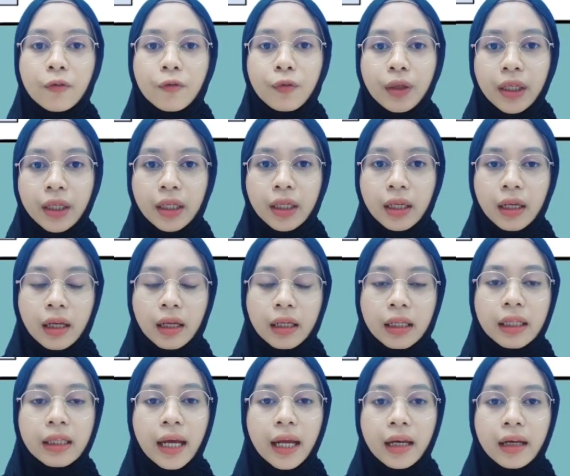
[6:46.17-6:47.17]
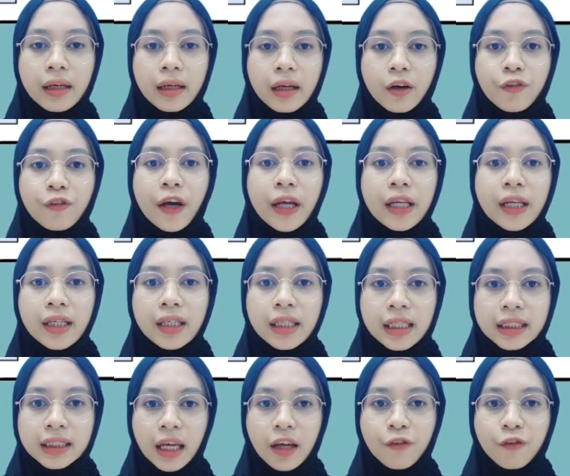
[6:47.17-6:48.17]
we get the final
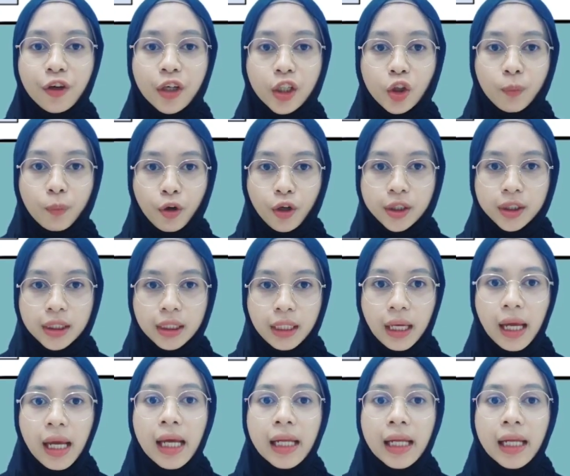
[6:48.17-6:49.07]
design for the topology.